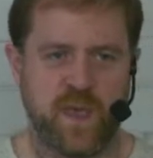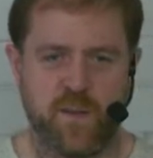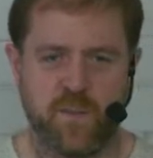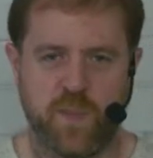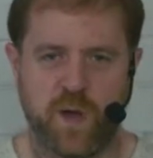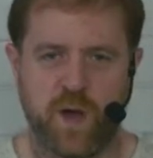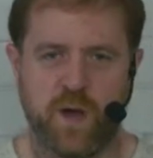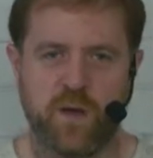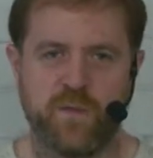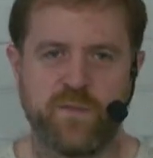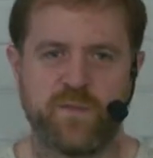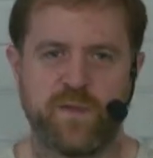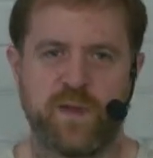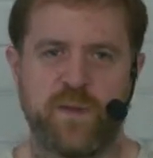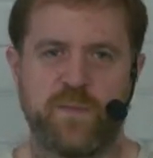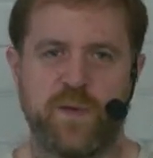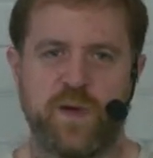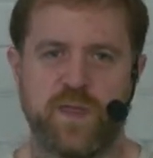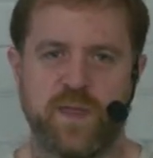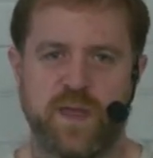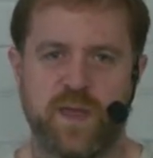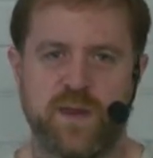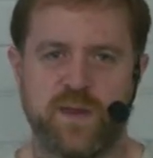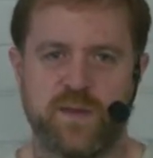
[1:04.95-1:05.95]
But hopefully by
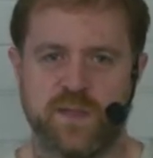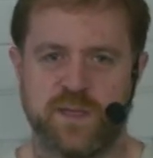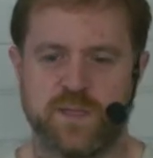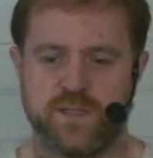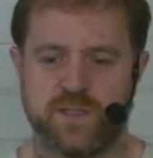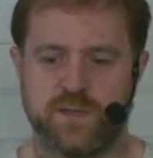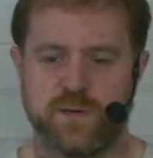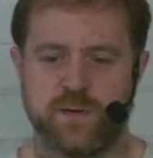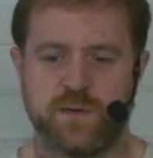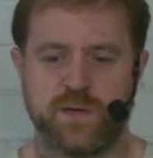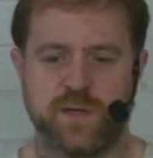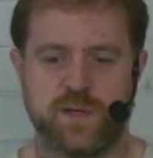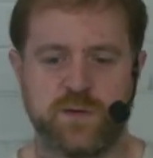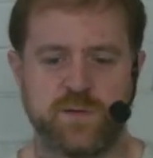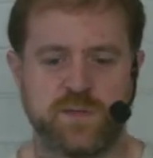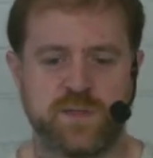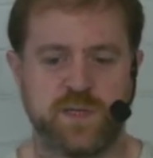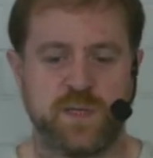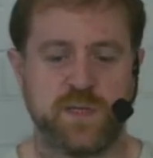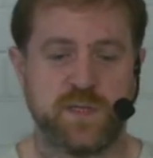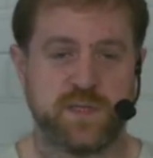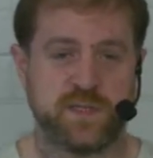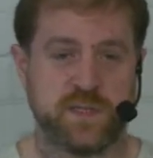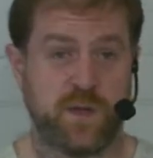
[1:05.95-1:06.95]
the end of this talk, you'll see
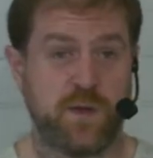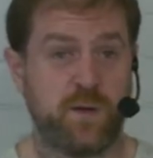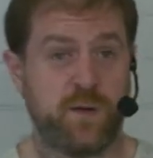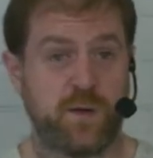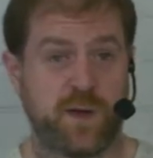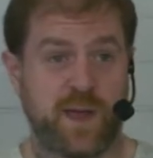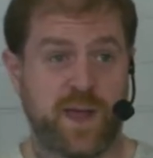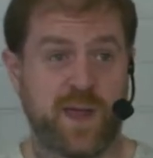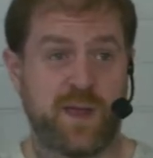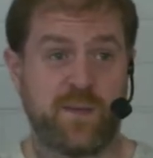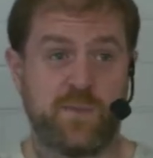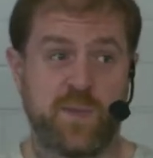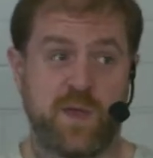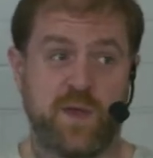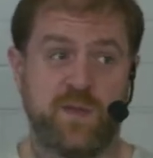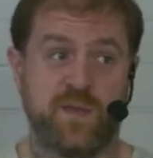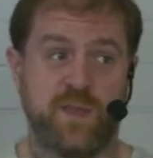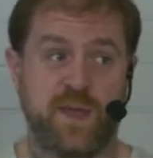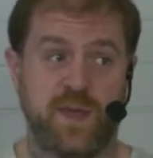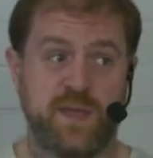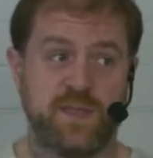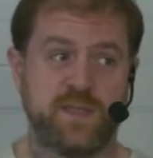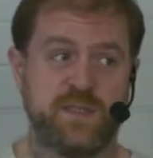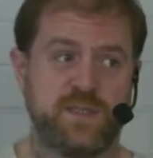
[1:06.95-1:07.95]
that secure can be on the
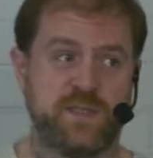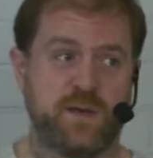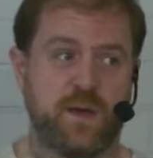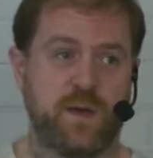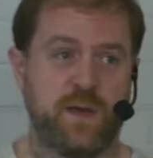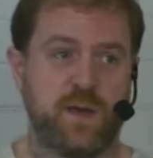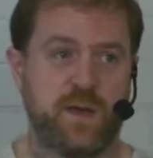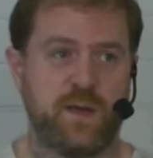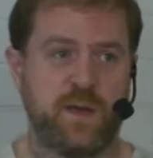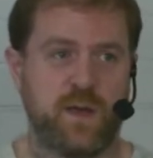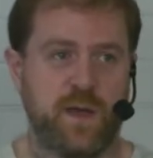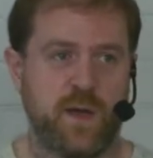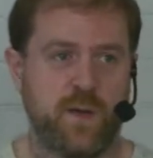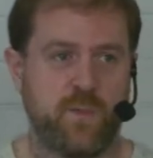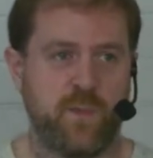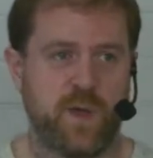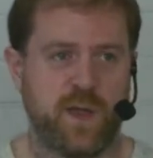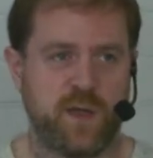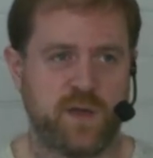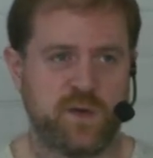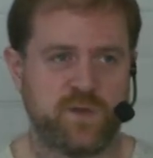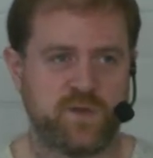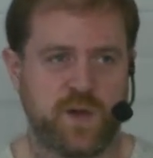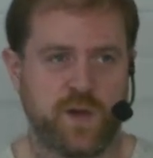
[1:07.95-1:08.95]
easy side, and we
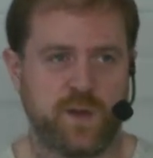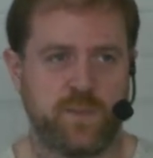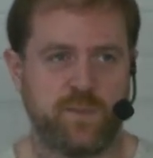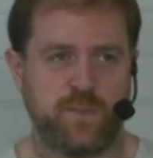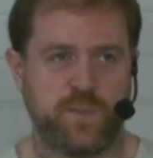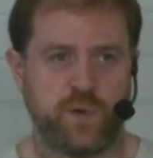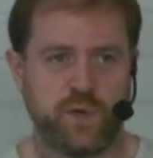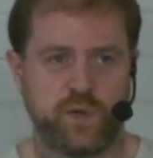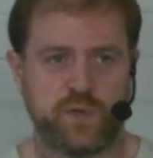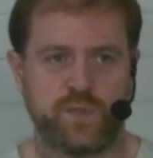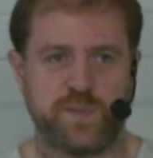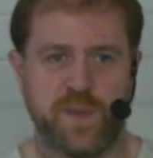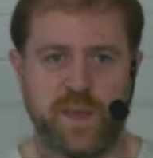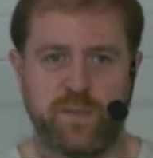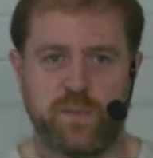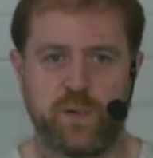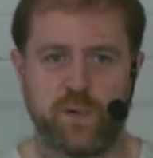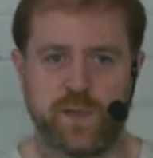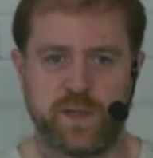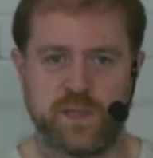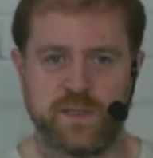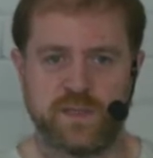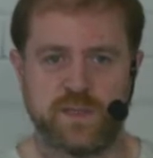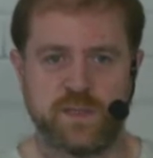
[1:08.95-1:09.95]
can try and push people
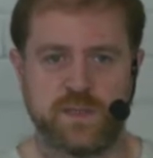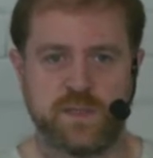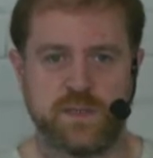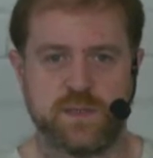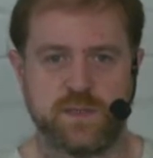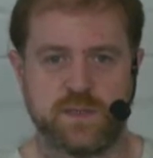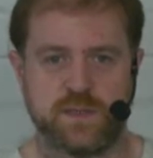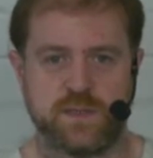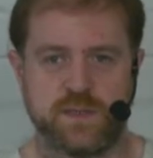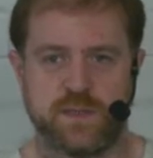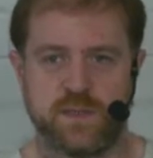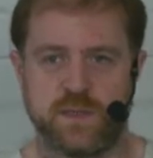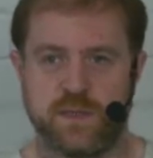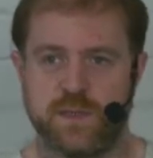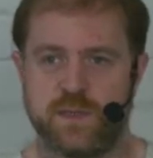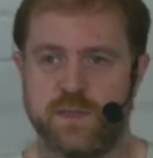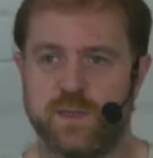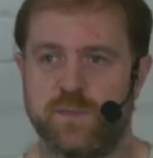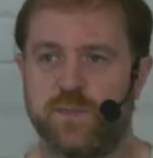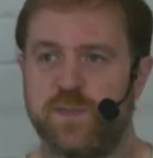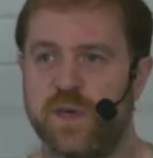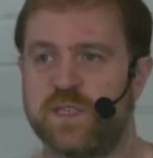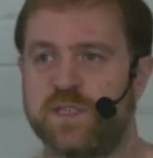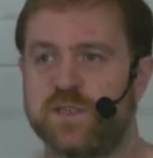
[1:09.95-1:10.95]
into
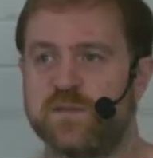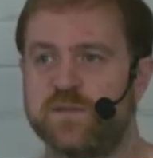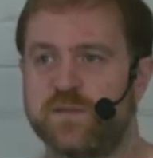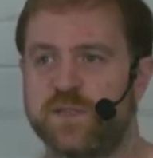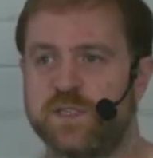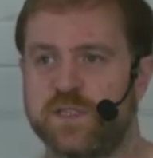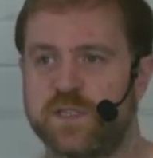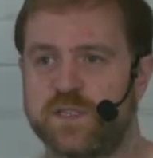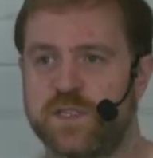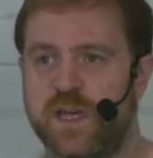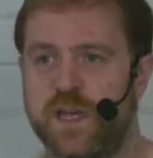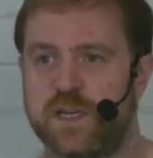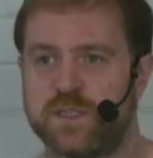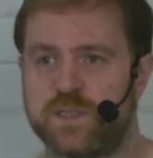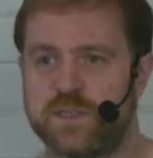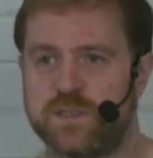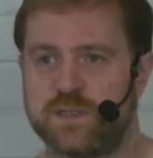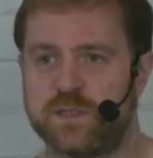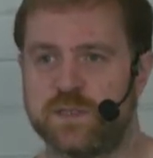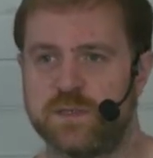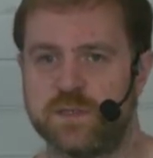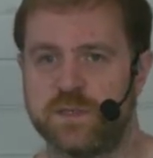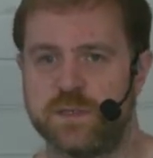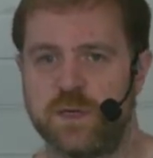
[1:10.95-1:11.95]
the pit of success.
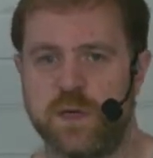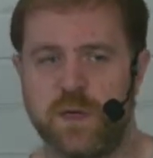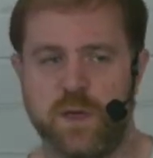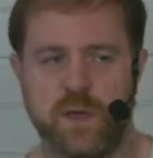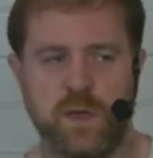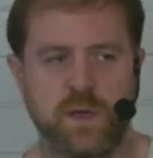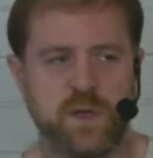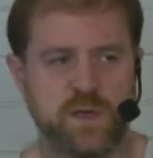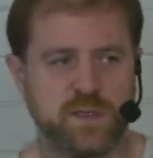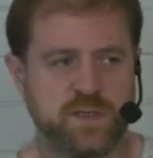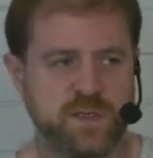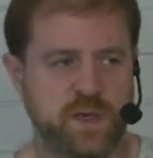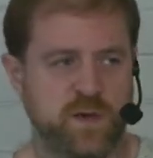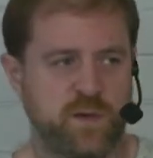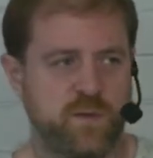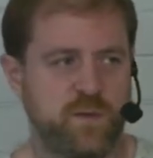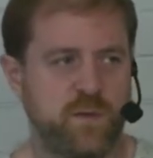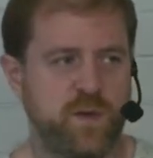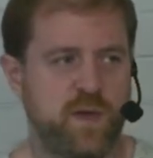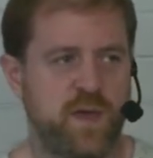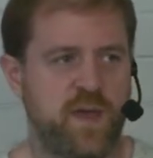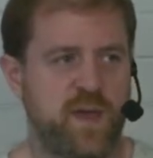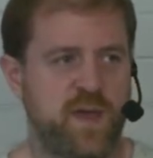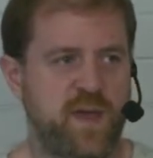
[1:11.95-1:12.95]
So
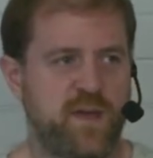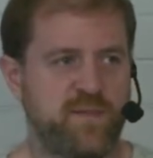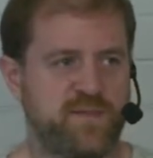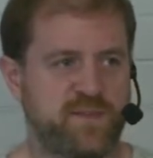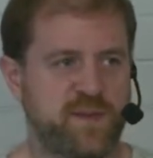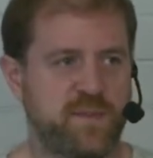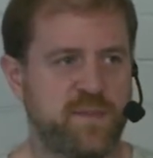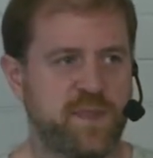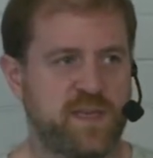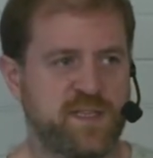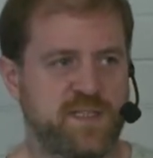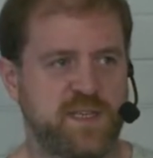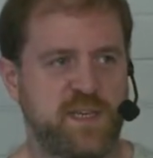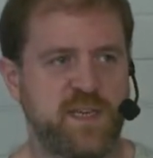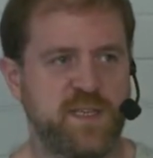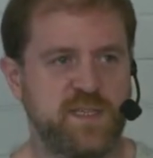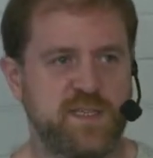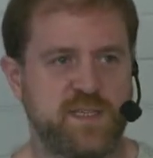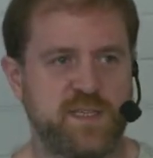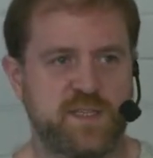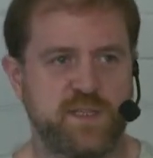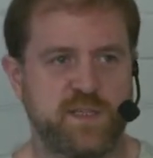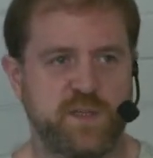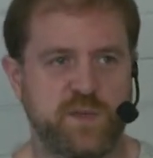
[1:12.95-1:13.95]
if something's
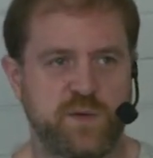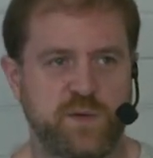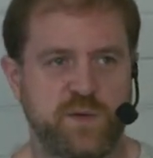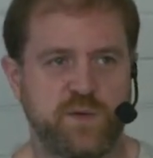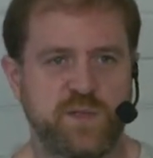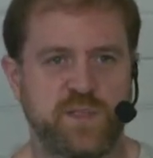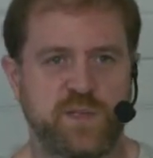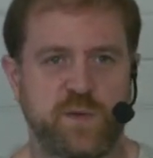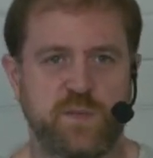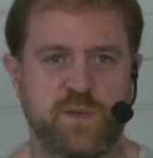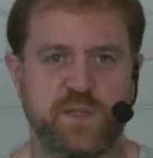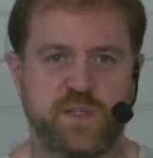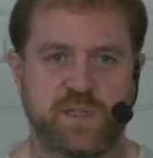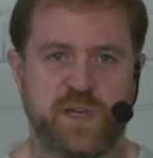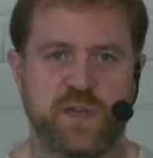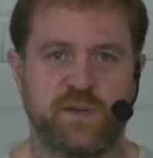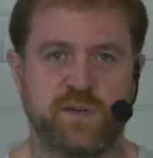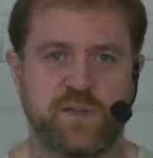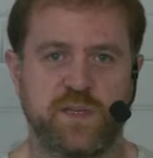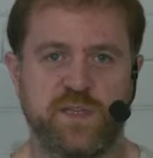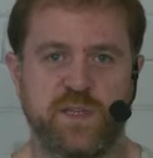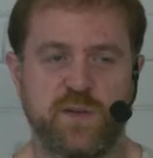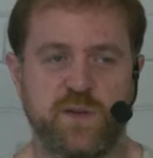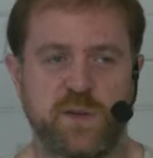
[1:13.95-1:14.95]
easy to do, someone's going
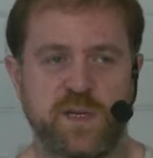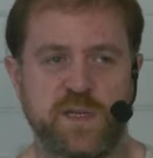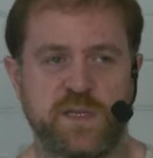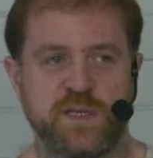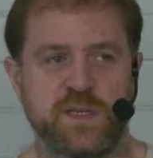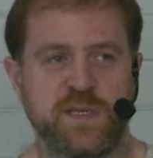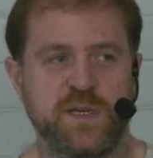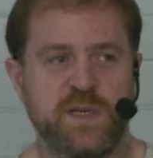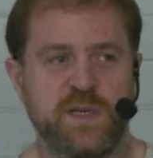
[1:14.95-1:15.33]
to do it.